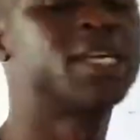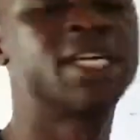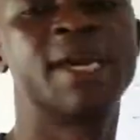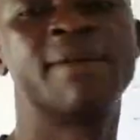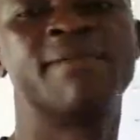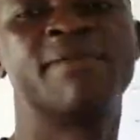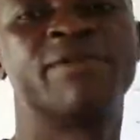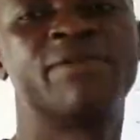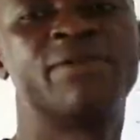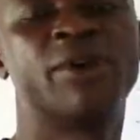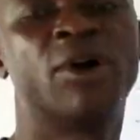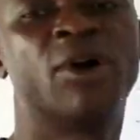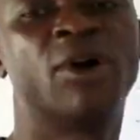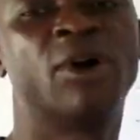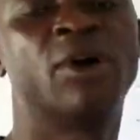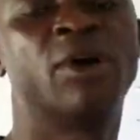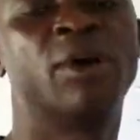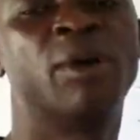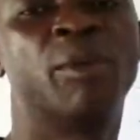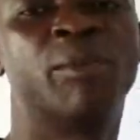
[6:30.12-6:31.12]
came
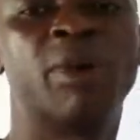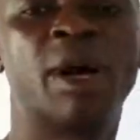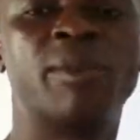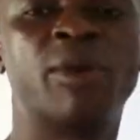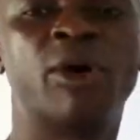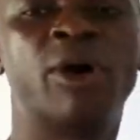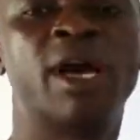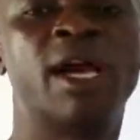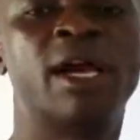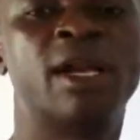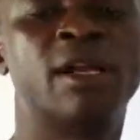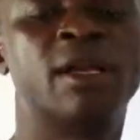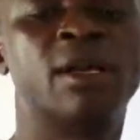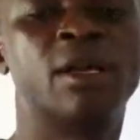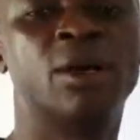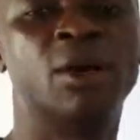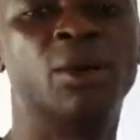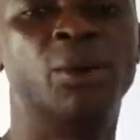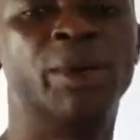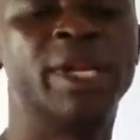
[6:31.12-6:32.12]
for palm
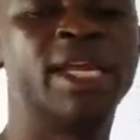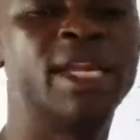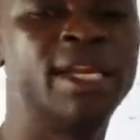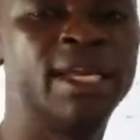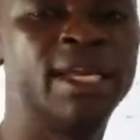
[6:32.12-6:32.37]
oil within